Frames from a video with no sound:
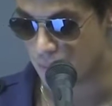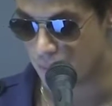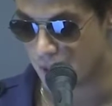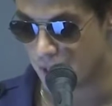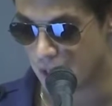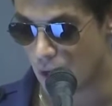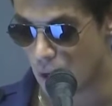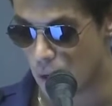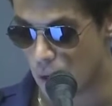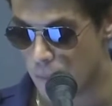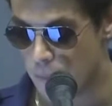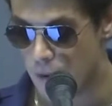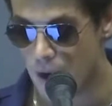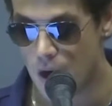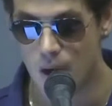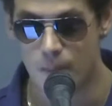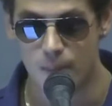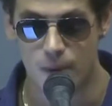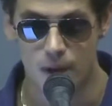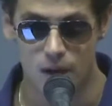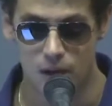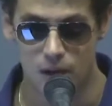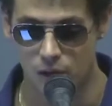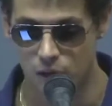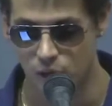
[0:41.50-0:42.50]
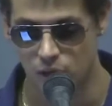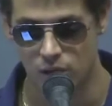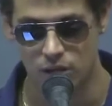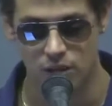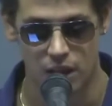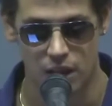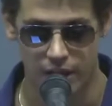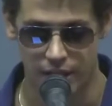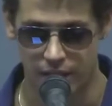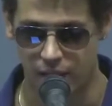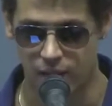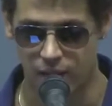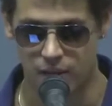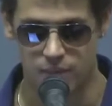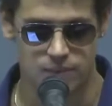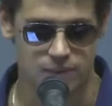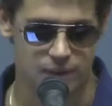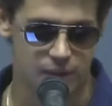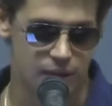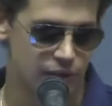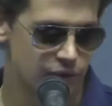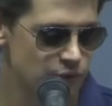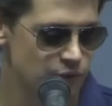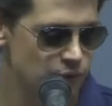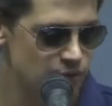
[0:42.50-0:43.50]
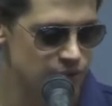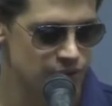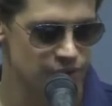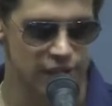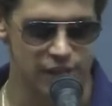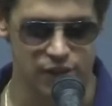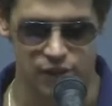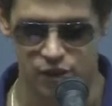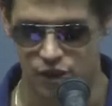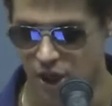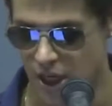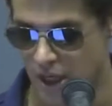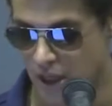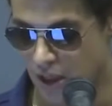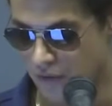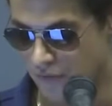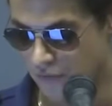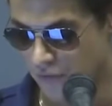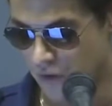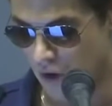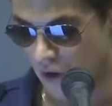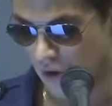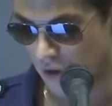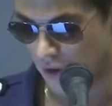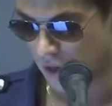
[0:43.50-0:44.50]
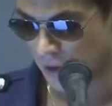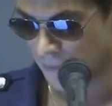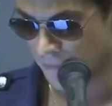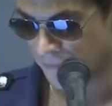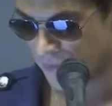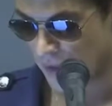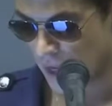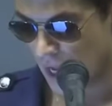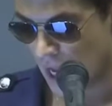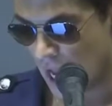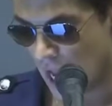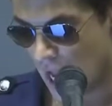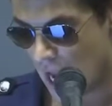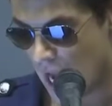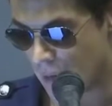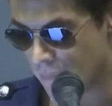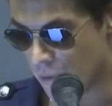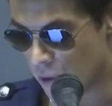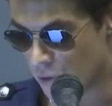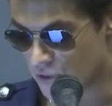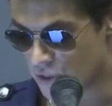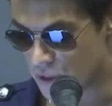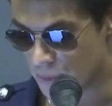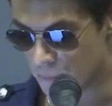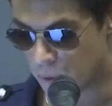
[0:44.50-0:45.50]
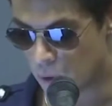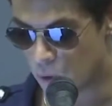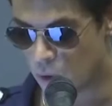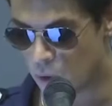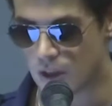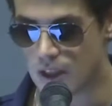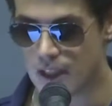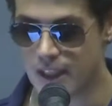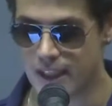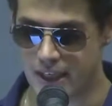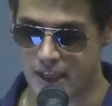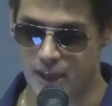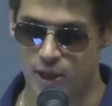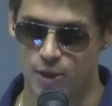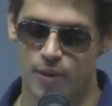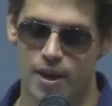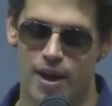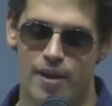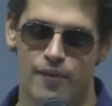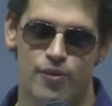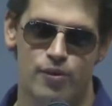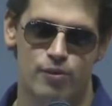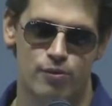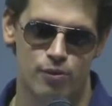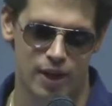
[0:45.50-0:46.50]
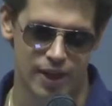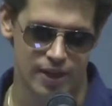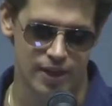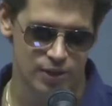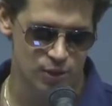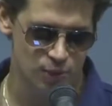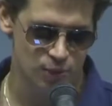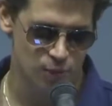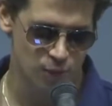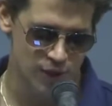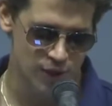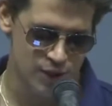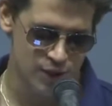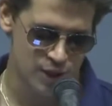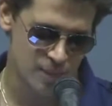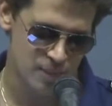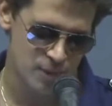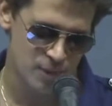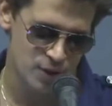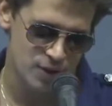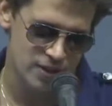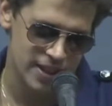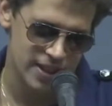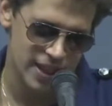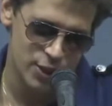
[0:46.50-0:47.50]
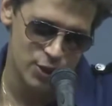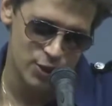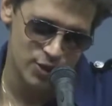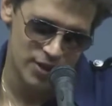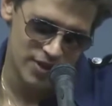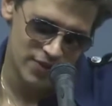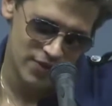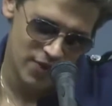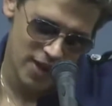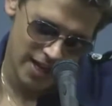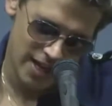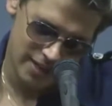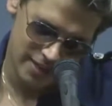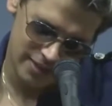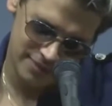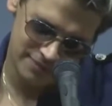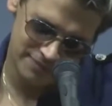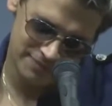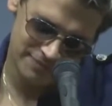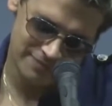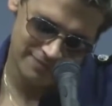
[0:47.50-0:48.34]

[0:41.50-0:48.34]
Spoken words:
make Obama look like the aforesaid Che Guevara. And most importantly, you have the right to worship your dangerous faggot.